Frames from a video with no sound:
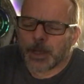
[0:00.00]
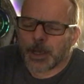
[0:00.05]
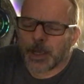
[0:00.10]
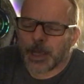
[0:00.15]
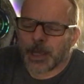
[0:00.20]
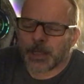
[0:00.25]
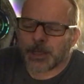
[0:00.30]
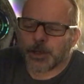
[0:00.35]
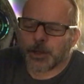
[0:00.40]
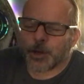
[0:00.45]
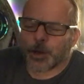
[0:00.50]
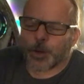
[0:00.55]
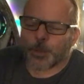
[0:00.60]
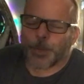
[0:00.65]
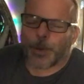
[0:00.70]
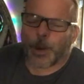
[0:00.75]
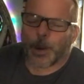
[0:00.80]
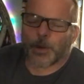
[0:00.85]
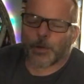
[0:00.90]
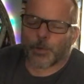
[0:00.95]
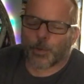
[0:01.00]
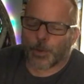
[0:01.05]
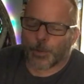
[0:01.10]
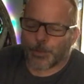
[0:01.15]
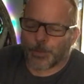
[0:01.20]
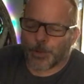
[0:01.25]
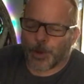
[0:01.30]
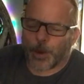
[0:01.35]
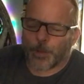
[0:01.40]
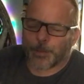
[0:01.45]
and part of
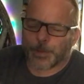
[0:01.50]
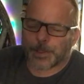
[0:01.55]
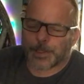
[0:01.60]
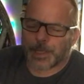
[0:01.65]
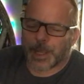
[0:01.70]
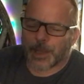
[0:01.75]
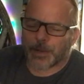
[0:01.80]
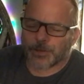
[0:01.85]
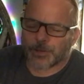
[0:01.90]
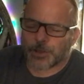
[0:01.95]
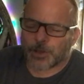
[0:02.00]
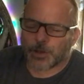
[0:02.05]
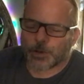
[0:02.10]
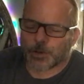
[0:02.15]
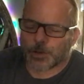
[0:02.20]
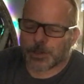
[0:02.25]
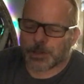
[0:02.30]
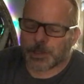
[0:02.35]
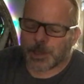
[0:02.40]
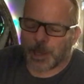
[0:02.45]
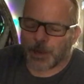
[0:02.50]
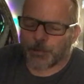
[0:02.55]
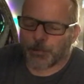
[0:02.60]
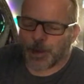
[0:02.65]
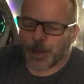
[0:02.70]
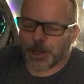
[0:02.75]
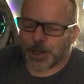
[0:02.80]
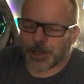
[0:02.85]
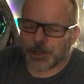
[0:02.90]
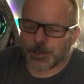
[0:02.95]
what brought me down too is I
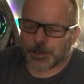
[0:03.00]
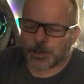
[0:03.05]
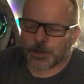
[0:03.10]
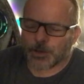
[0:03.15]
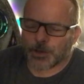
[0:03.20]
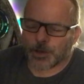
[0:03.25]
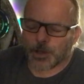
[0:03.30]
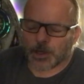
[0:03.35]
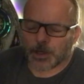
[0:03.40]
ran into